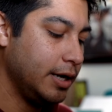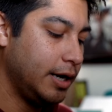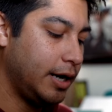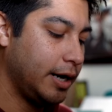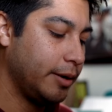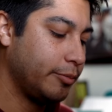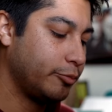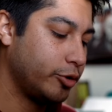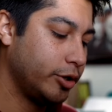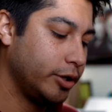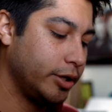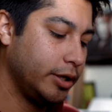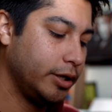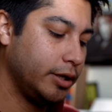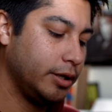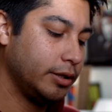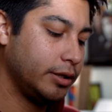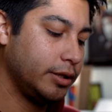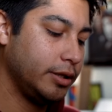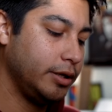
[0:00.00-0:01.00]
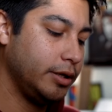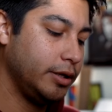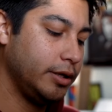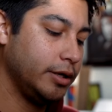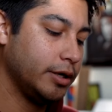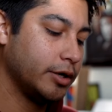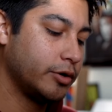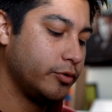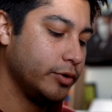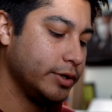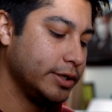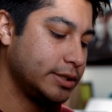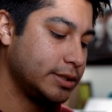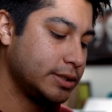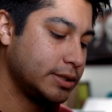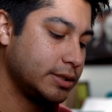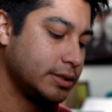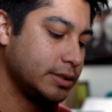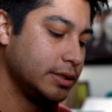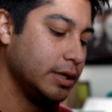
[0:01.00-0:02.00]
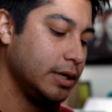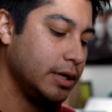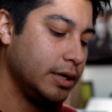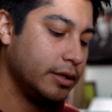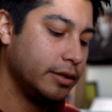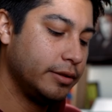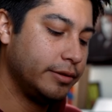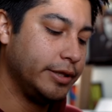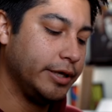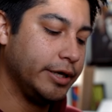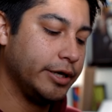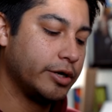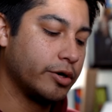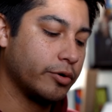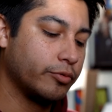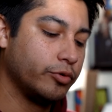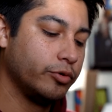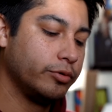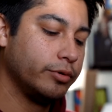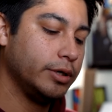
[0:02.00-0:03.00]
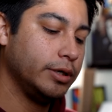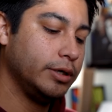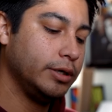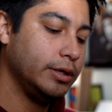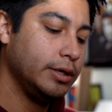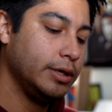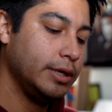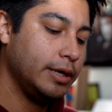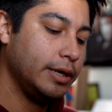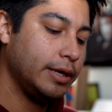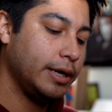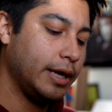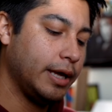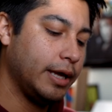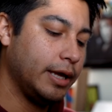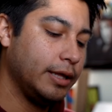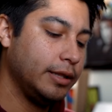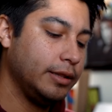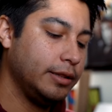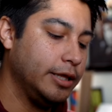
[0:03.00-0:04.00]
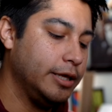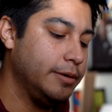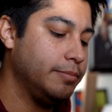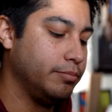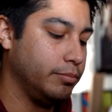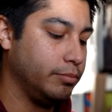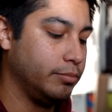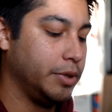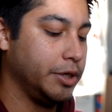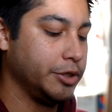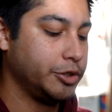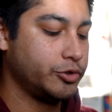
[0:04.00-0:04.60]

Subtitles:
I'm running the Equist, the Garura, and the Mud